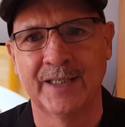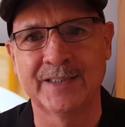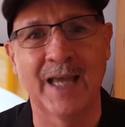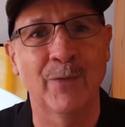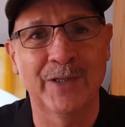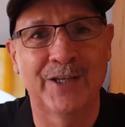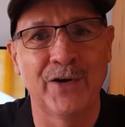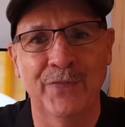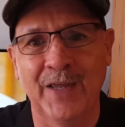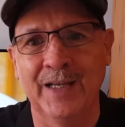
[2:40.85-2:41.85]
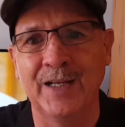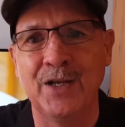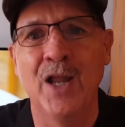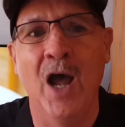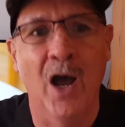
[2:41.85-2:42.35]
Is that what they're
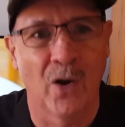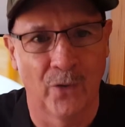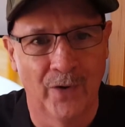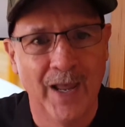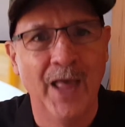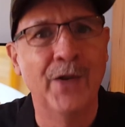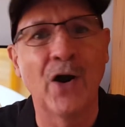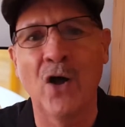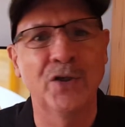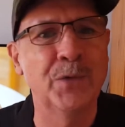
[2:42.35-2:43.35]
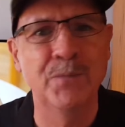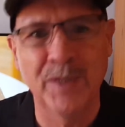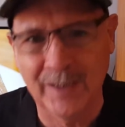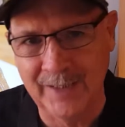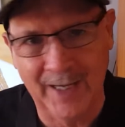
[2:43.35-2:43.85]
thinking? No. They're all
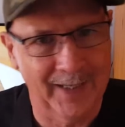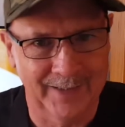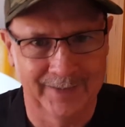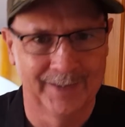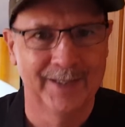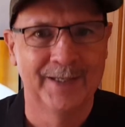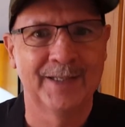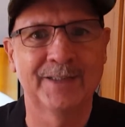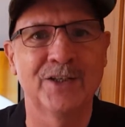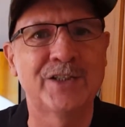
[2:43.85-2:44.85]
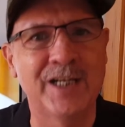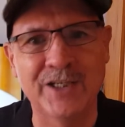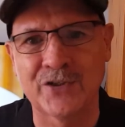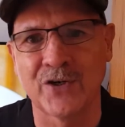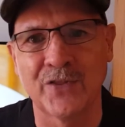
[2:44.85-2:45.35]
humiliated that their
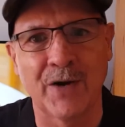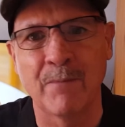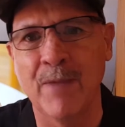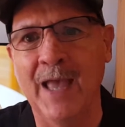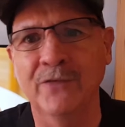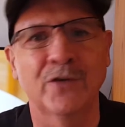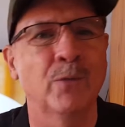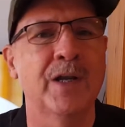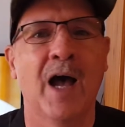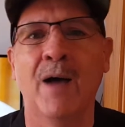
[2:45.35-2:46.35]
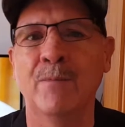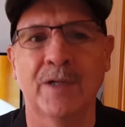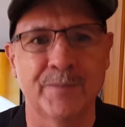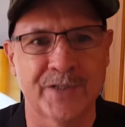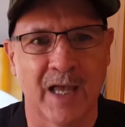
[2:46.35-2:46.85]
teacher, their master, would humble
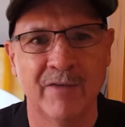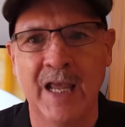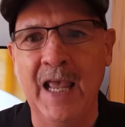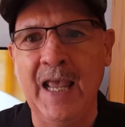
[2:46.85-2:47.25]
himself.